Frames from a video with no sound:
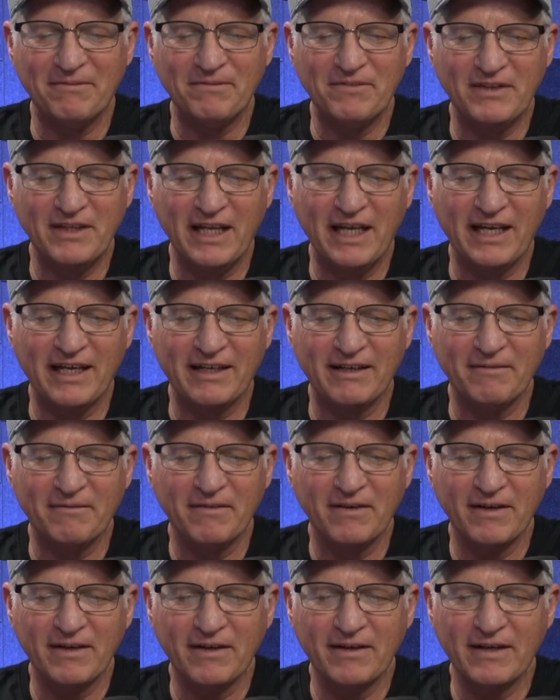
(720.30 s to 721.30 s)
thing.
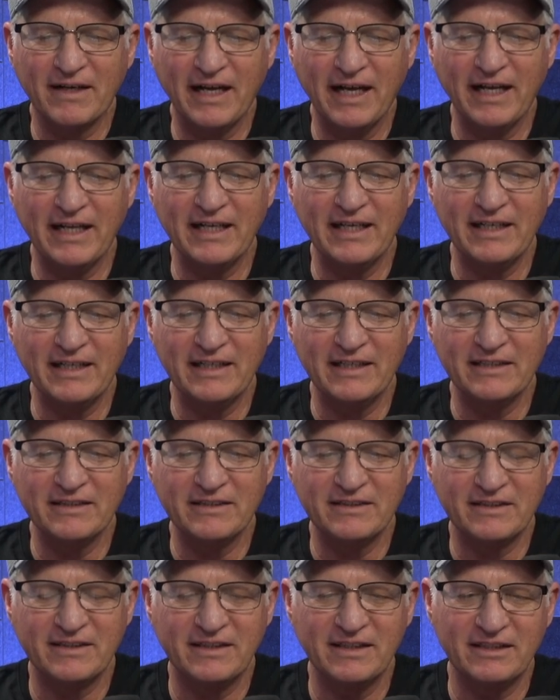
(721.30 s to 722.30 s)
Yes. And it
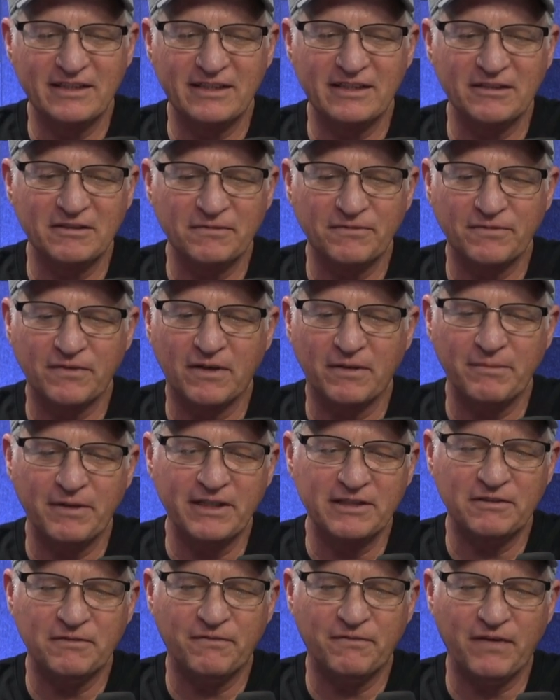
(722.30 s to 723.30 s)
is this is from
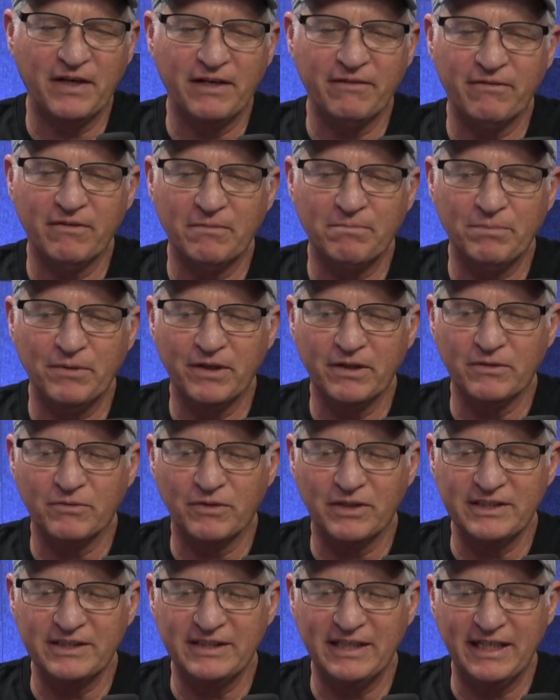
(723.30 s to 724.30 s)
Ed's favorite book,
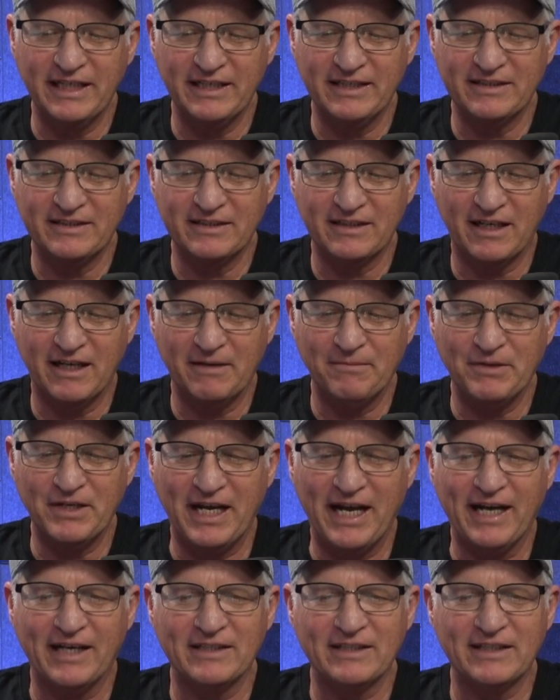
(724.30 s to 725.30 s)
One Day at a Time in
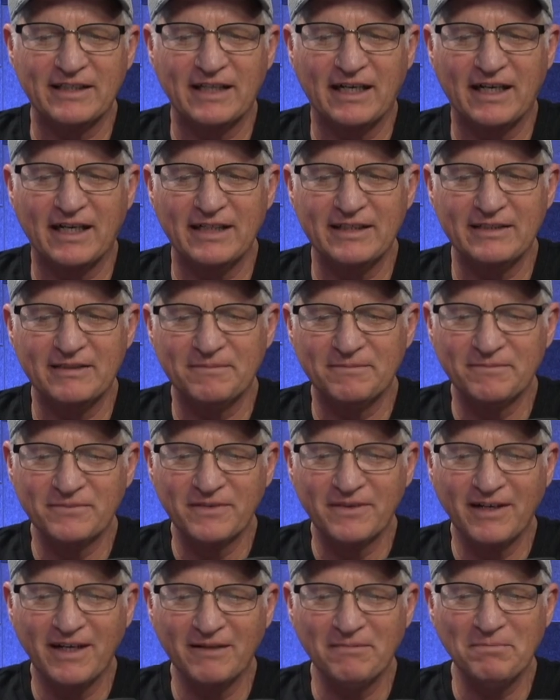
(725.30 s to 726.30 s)
Al Anon
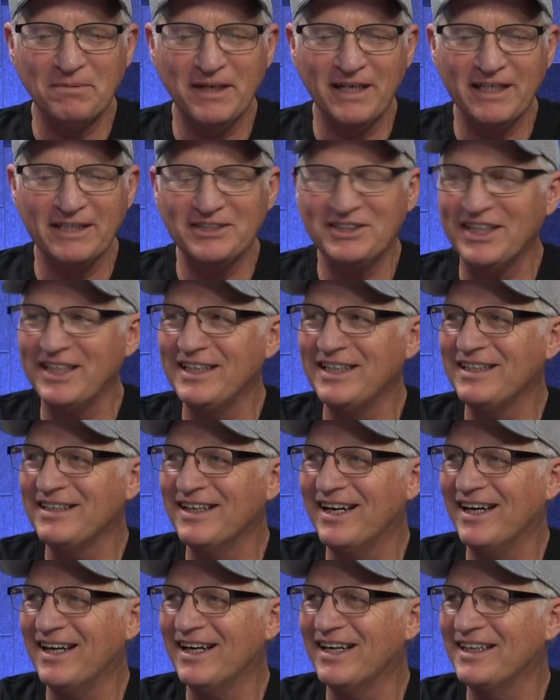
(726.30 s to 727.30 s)
on page
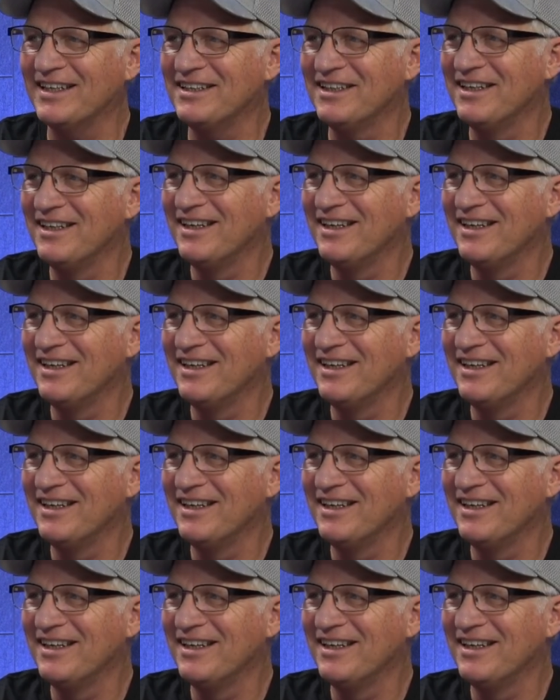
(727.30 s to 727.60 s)
89. Yeah,